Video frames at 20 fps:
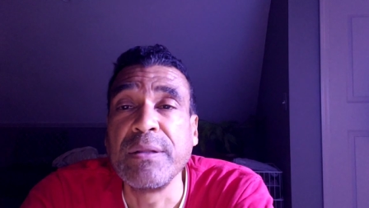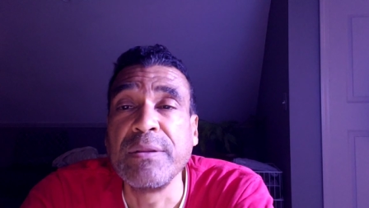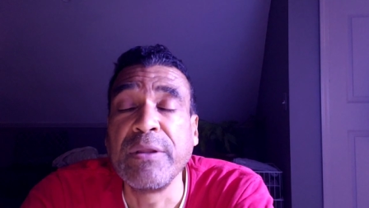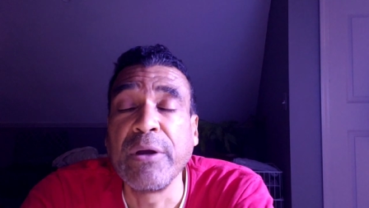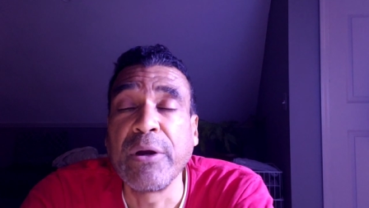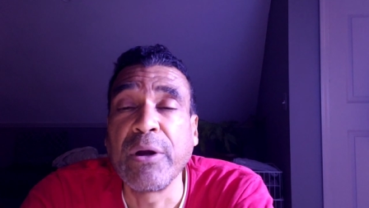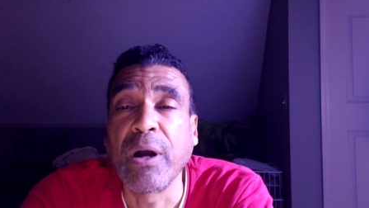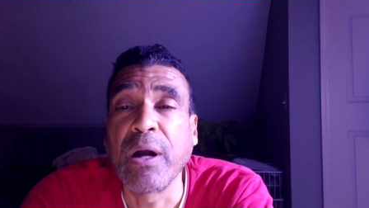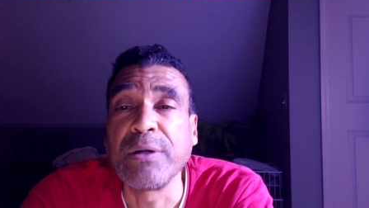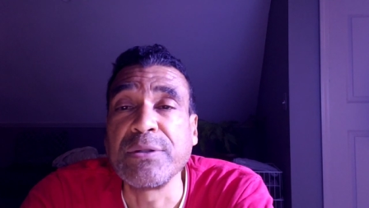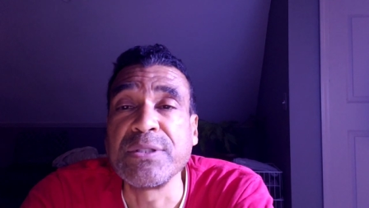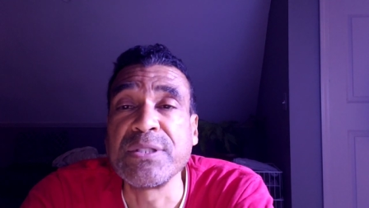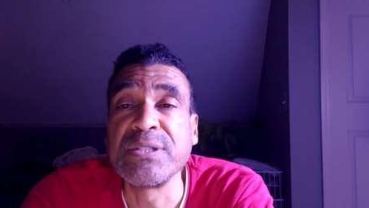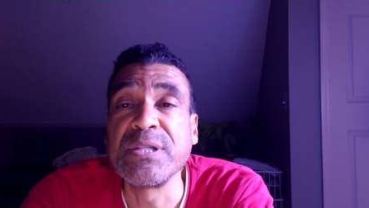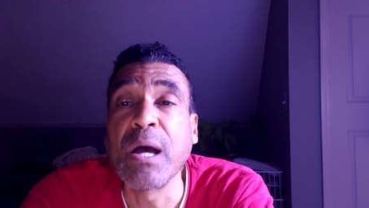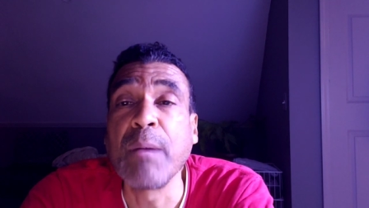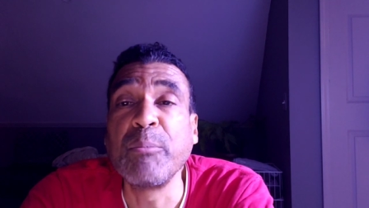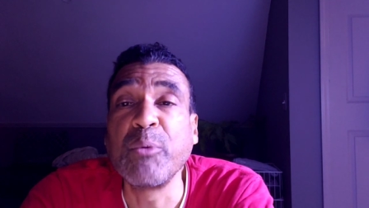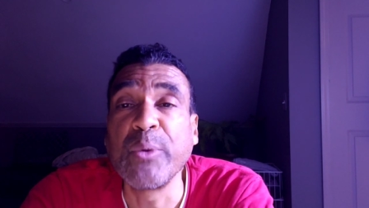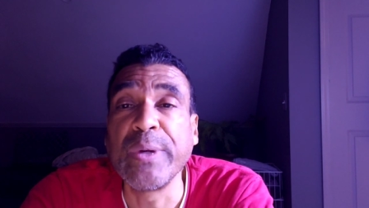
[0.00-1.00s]
there are
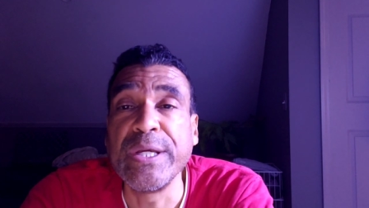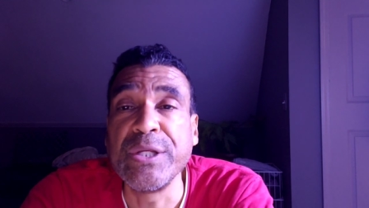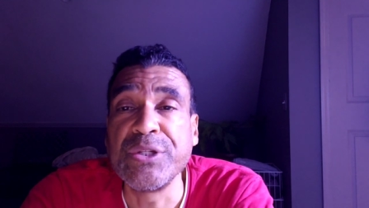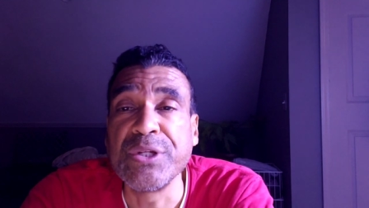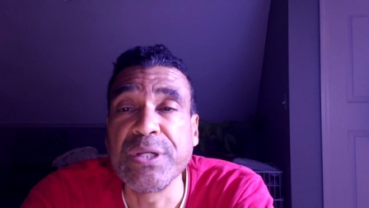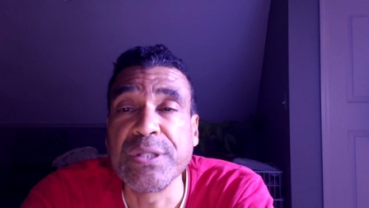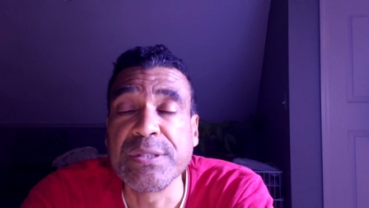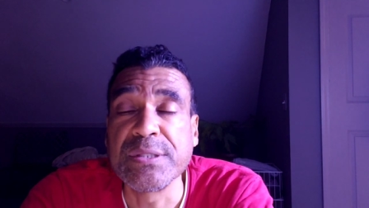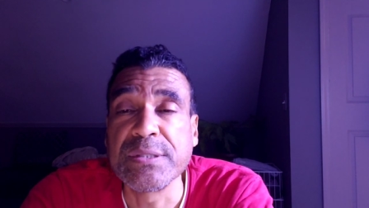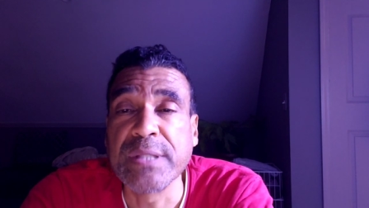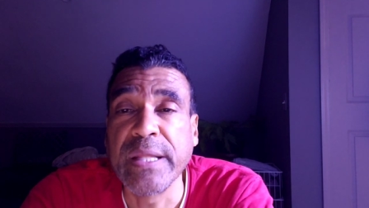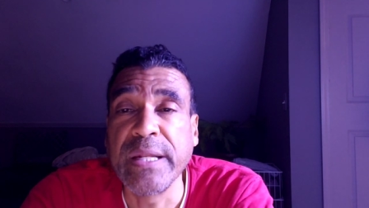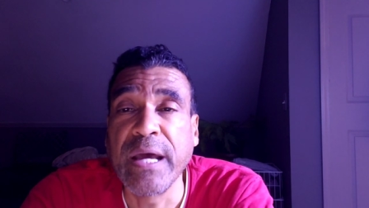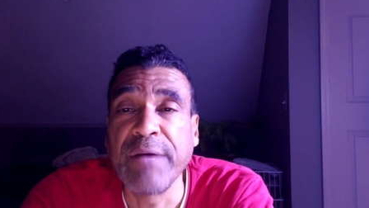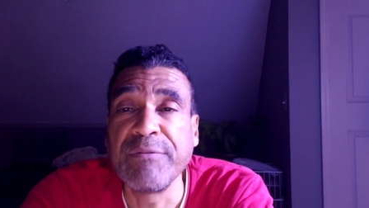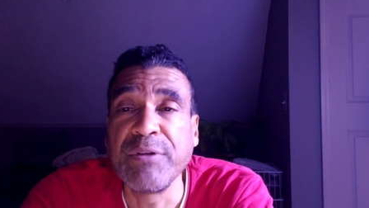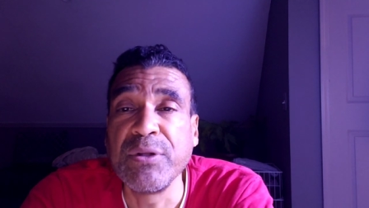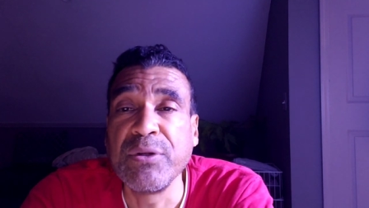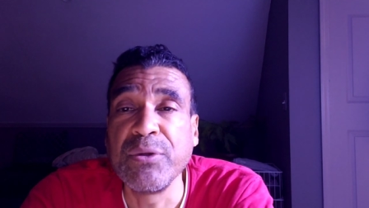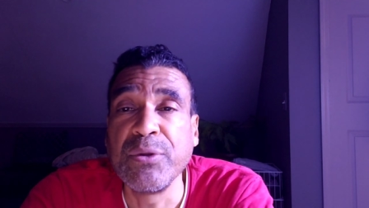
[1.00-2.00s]
subregions that
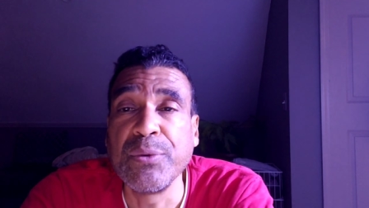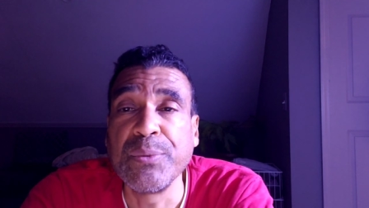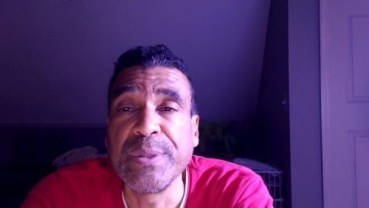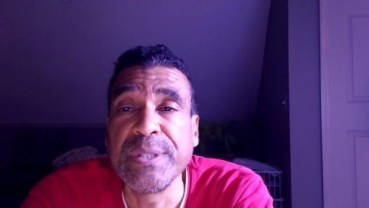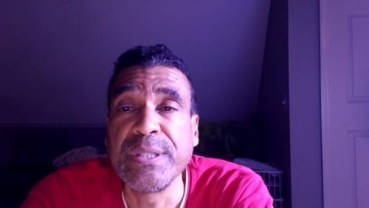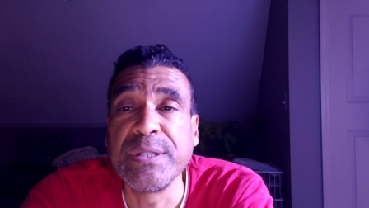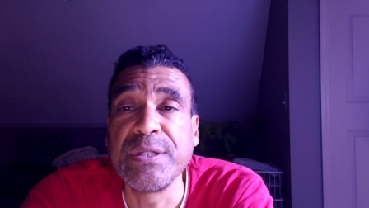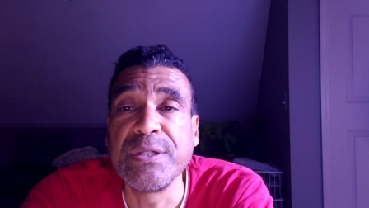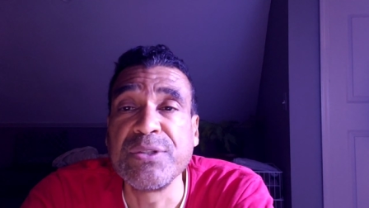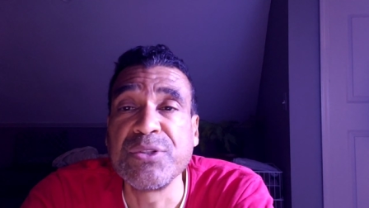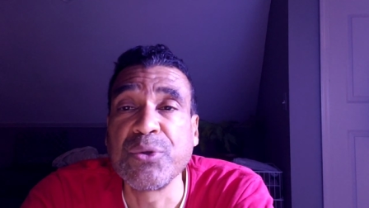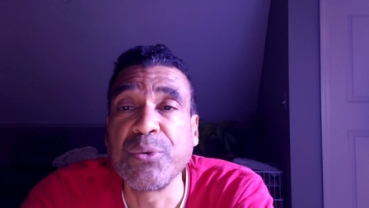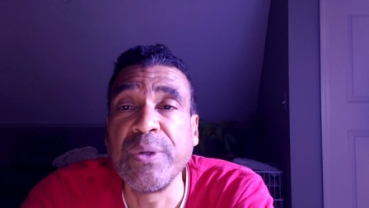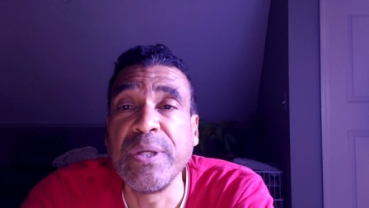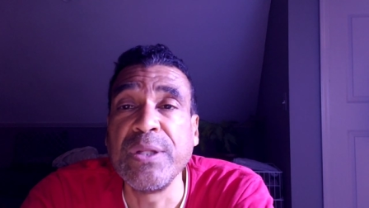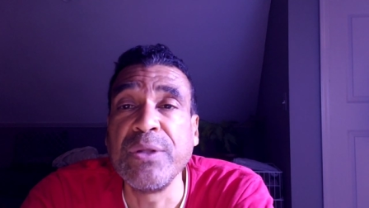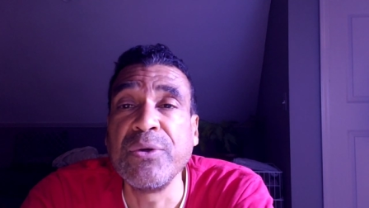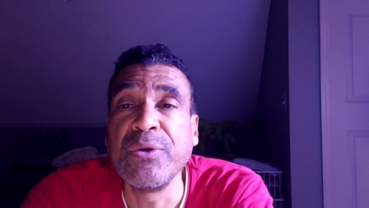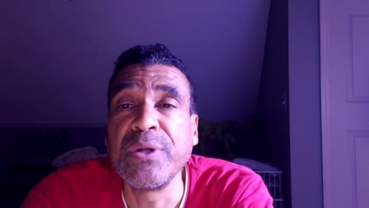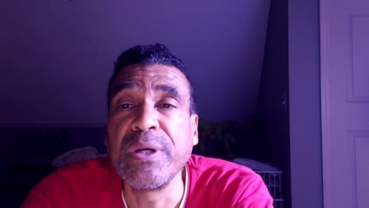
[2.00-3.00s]
have to do with the
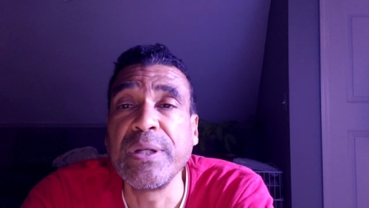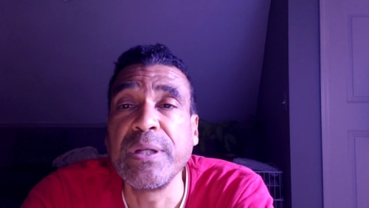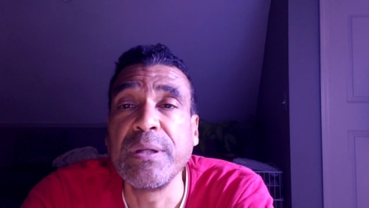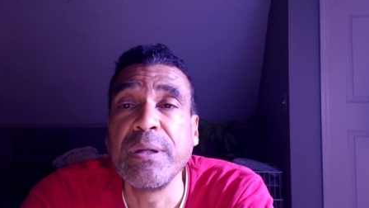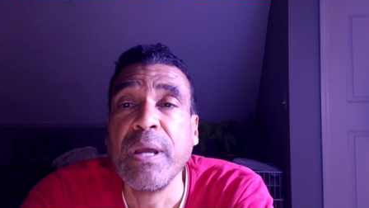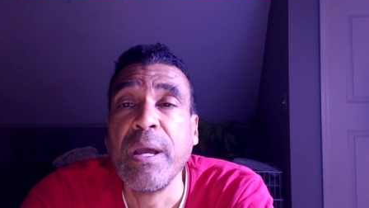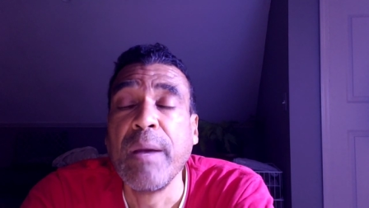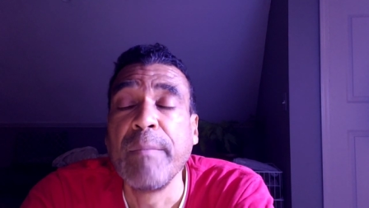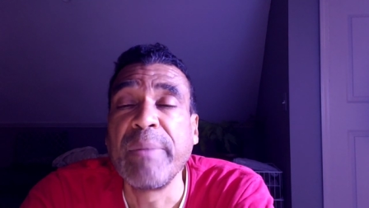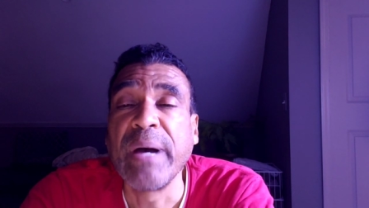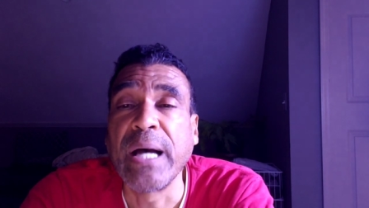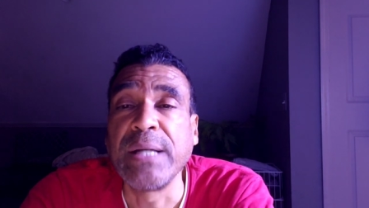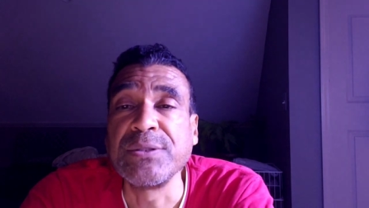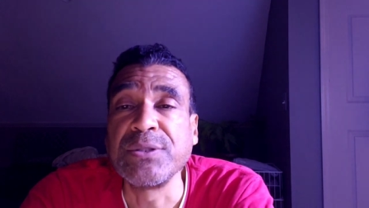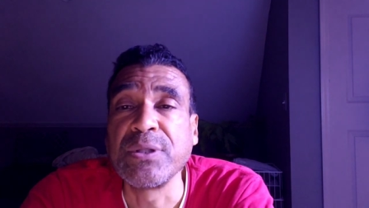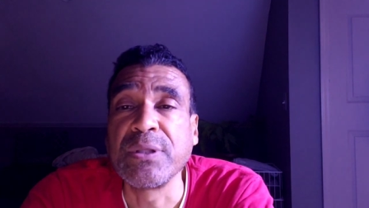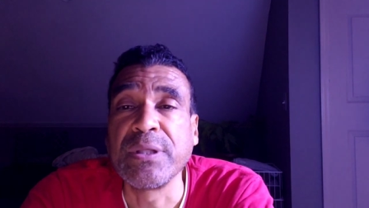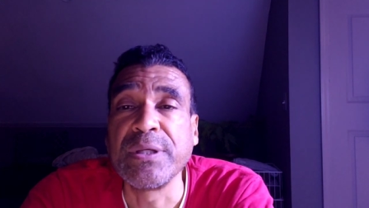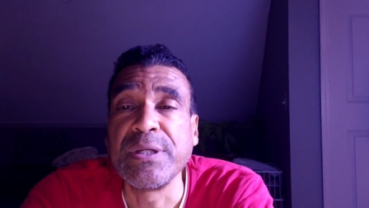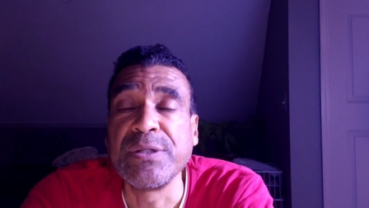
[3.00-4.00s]
discrete unit
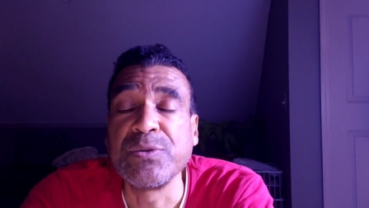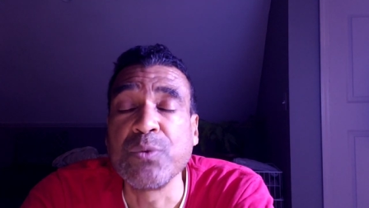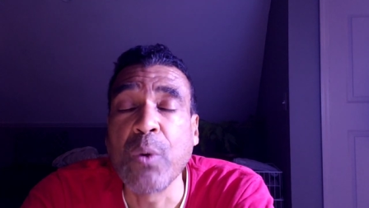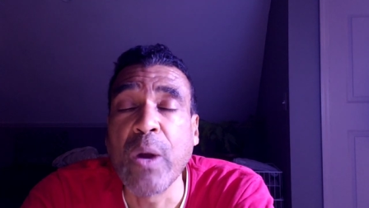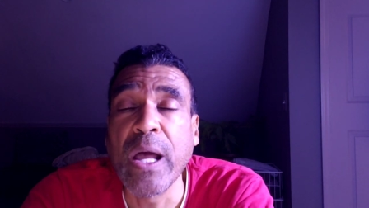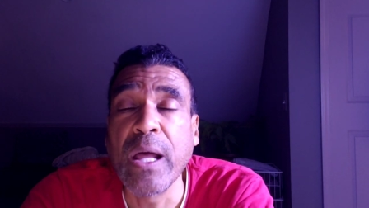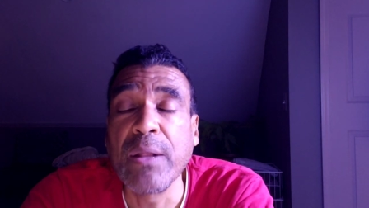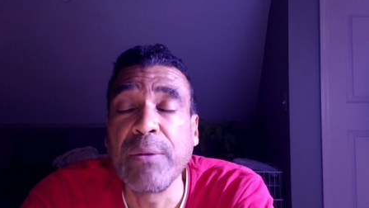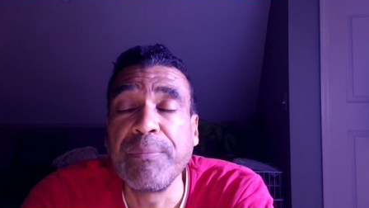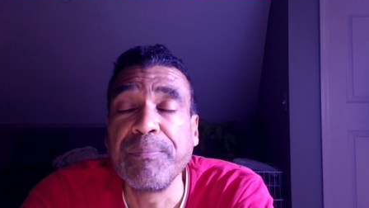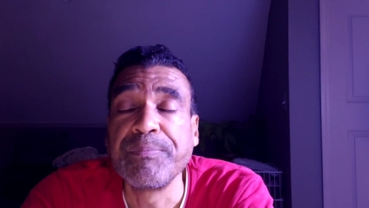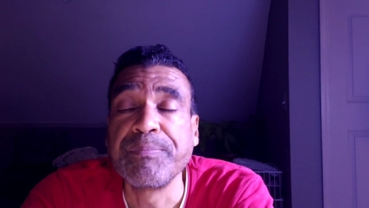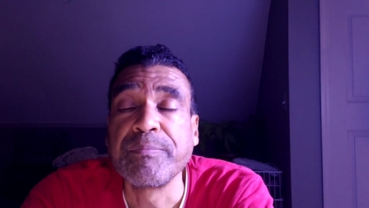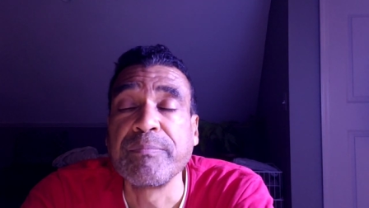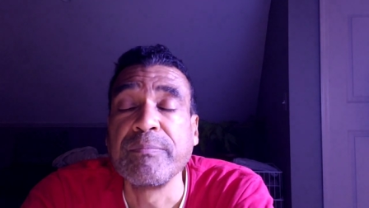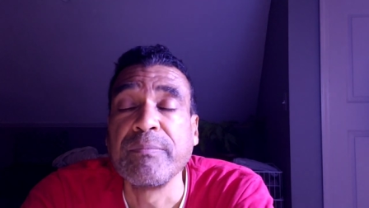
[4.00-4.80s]
postulate as well.